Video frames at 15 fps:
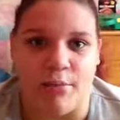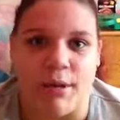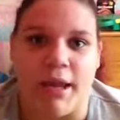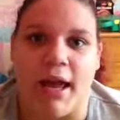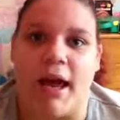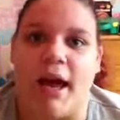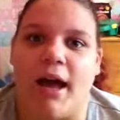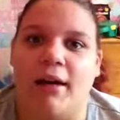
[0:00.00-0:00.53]
But
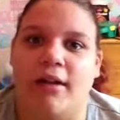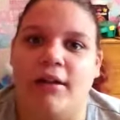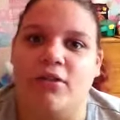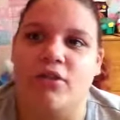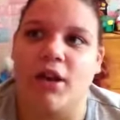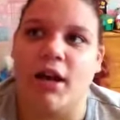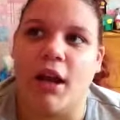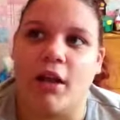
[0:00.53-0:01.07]
yeah, I did
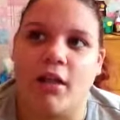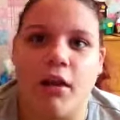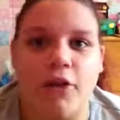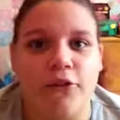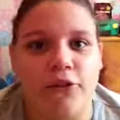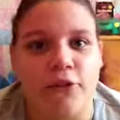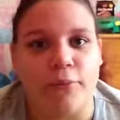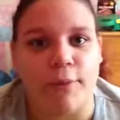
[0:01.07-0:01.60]
drink a
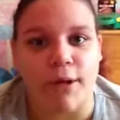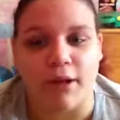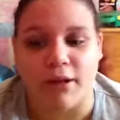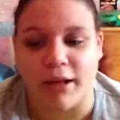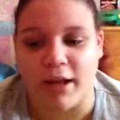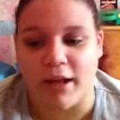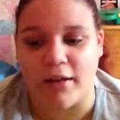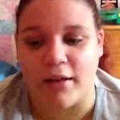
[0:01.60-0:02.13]
lot of
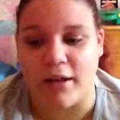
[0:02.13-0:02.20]
milk.